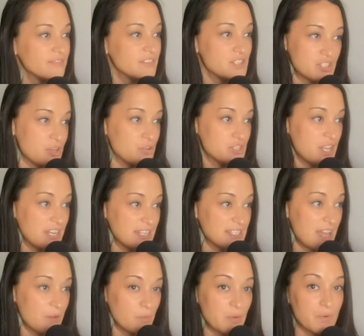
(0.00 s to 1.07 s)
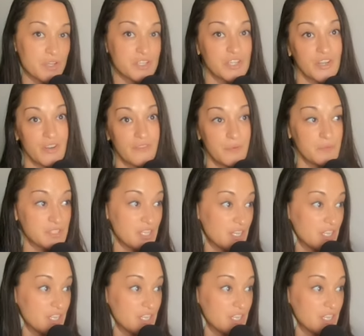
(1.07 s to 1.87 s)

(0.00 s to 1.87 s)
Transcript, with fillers: the show shutting down. We weren't sure if it was going to